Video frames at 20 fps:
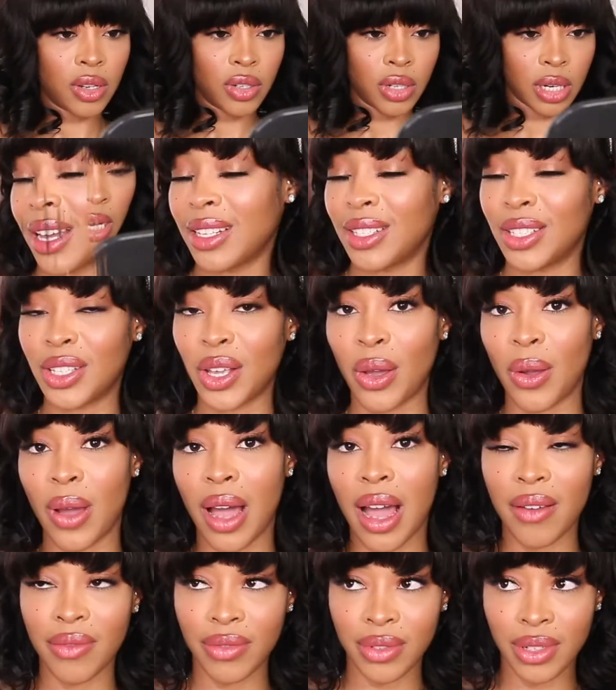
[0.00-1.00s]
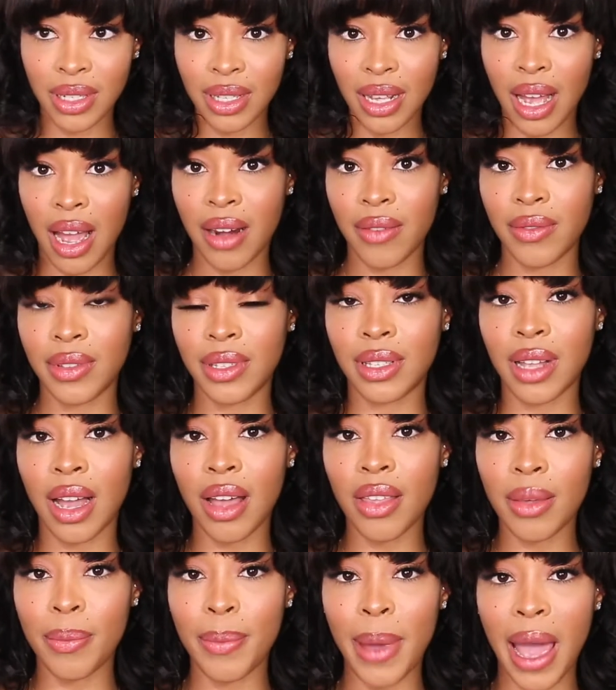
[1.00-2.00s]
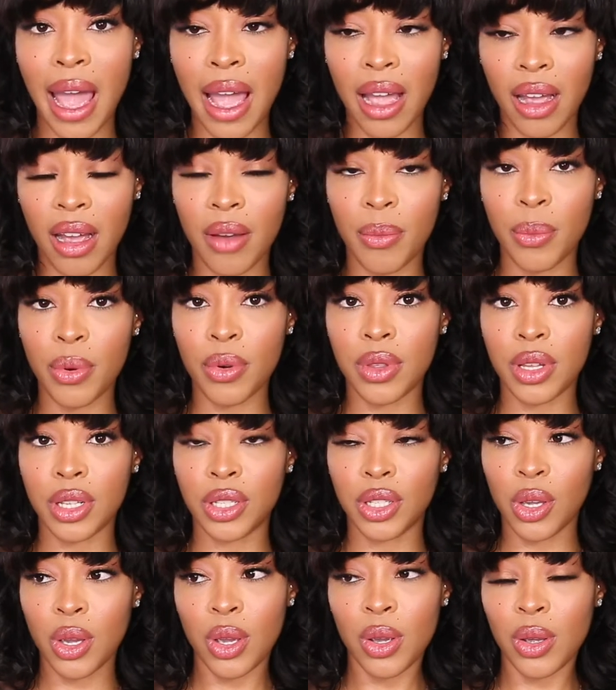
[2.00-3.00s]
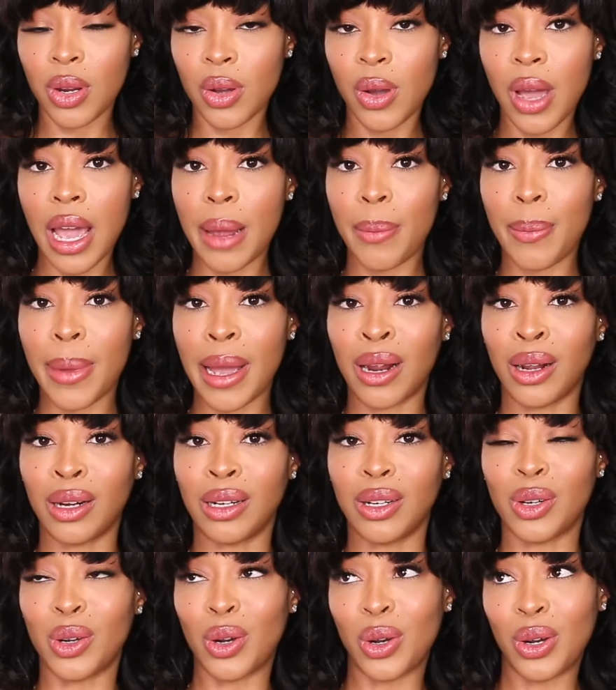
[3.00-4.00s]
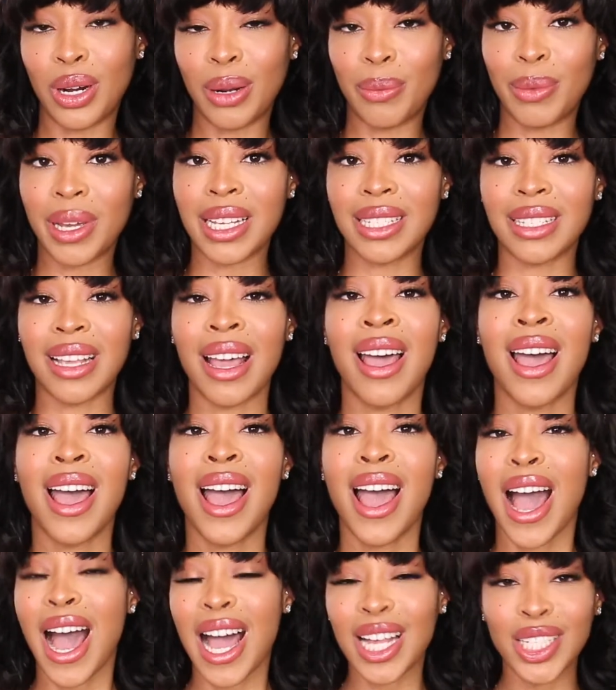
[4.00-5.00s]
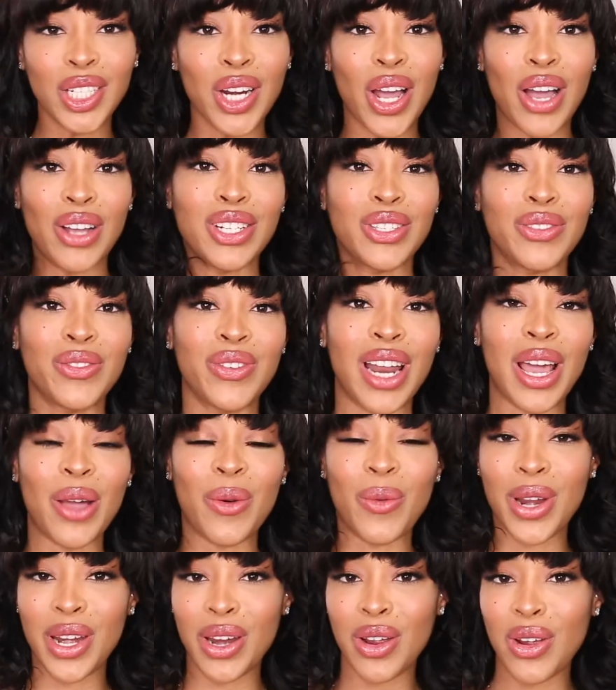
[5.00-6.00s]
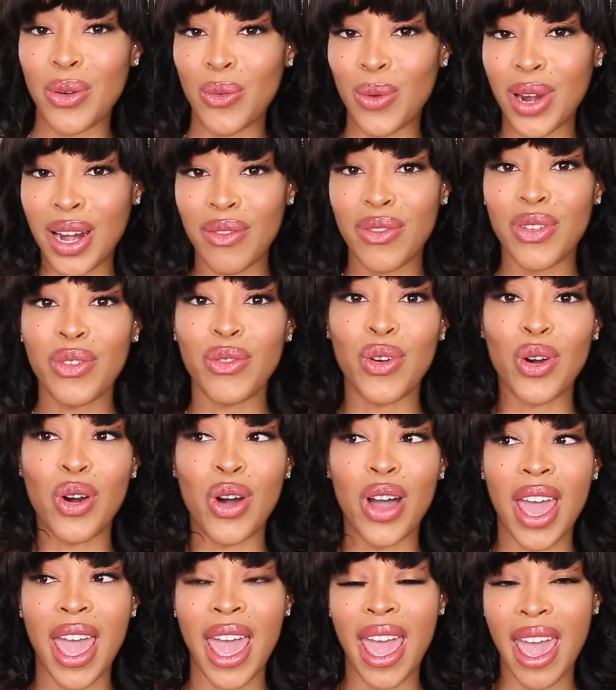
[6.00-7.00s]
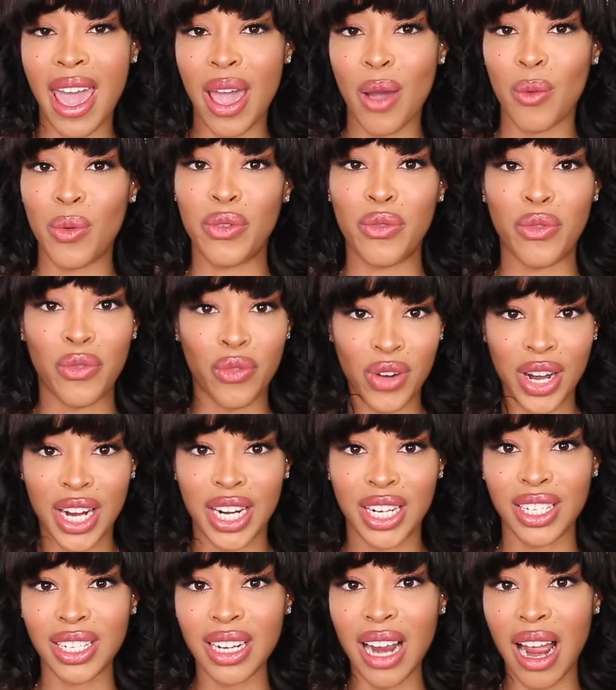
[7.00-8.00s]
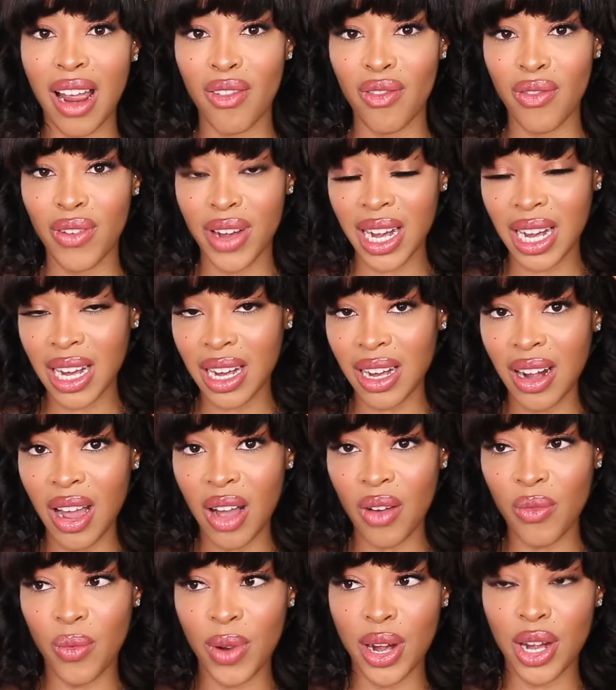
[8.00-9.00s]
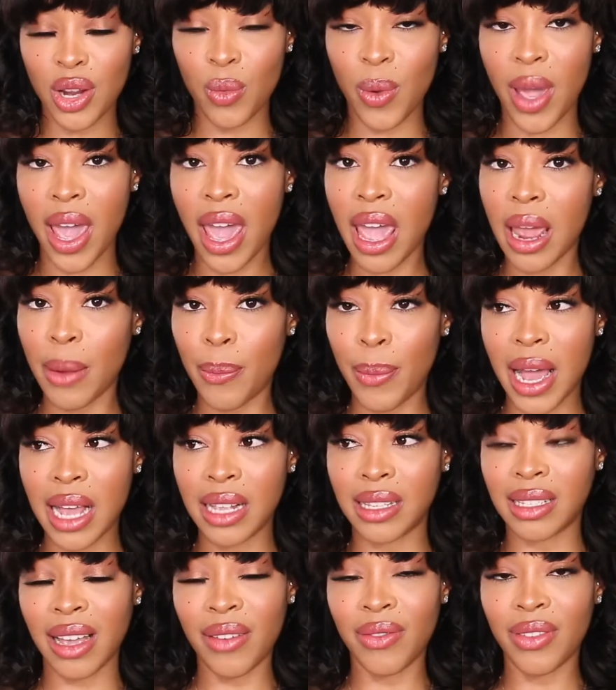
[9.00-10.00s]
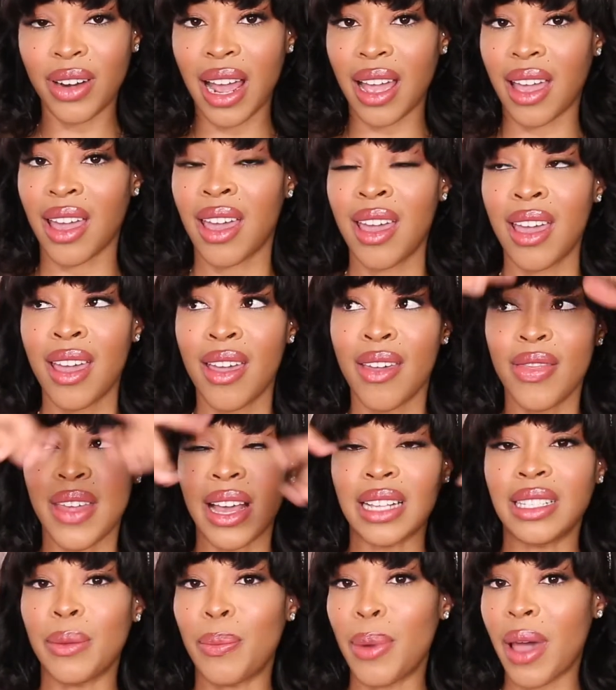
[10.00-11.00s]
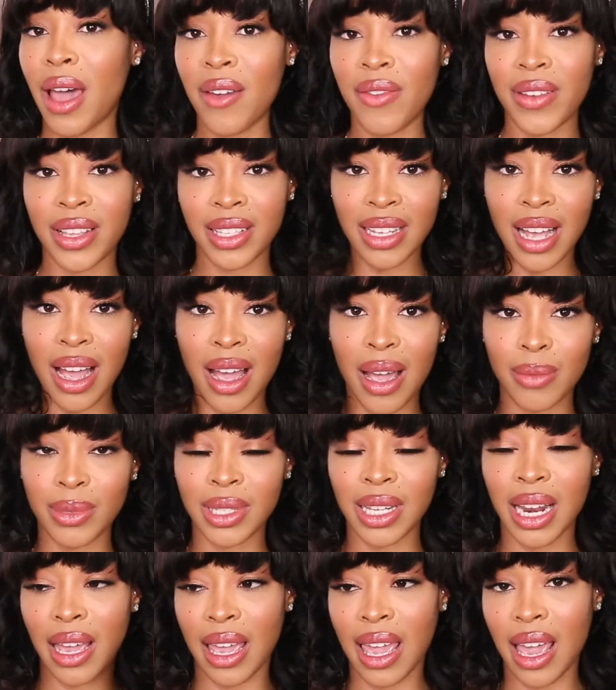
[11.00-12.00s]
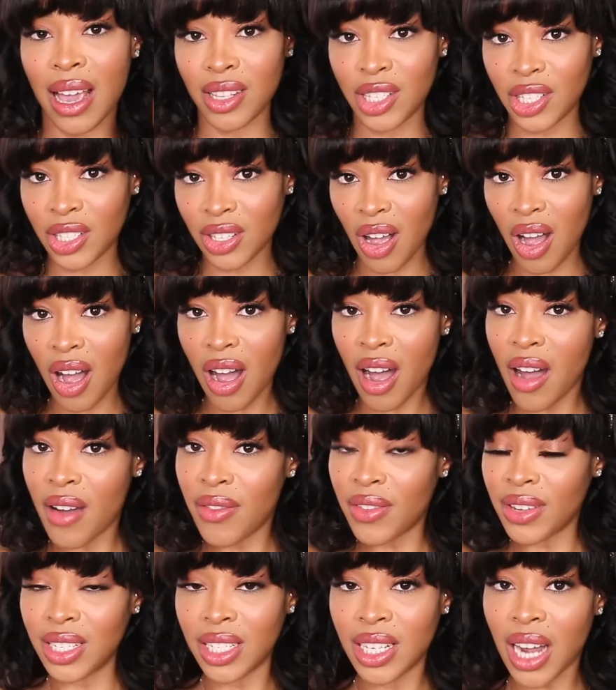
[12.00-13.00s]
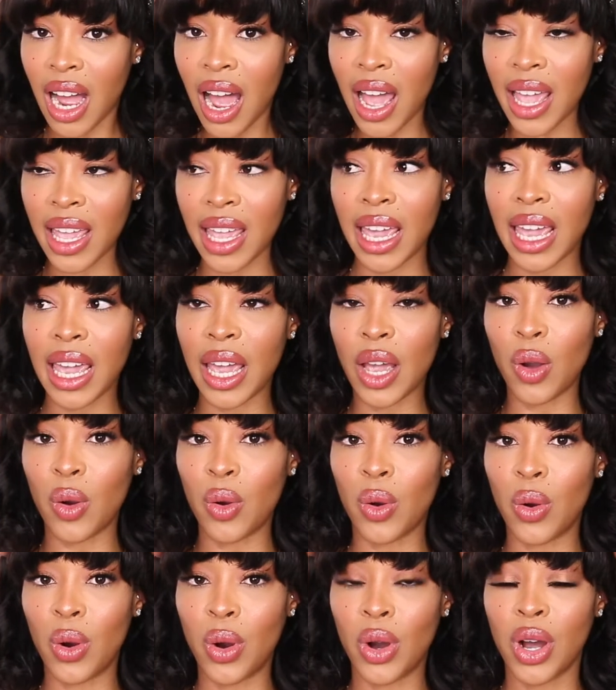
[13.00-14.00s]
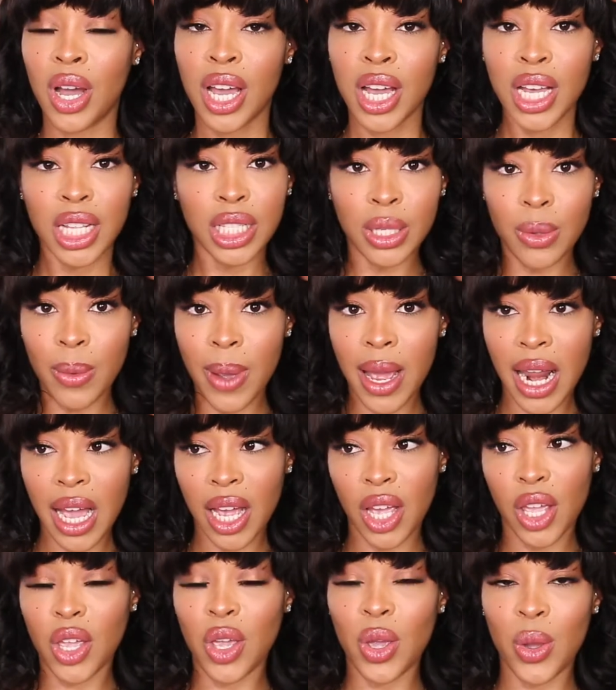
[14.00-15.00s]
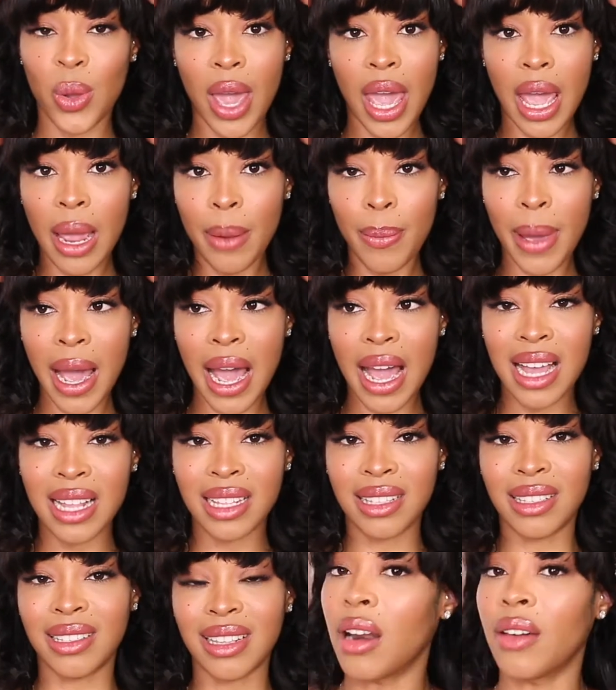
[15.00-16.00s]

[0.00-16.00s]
actually. So I've just kind of started the bang. I put this cute little headband on because I don't know, I just feel like whenever you've got hair with fringe, I really love when you wear headbands. I feel like that's the perfect time to like get a scarf and tie it, or to wear like a cute headband.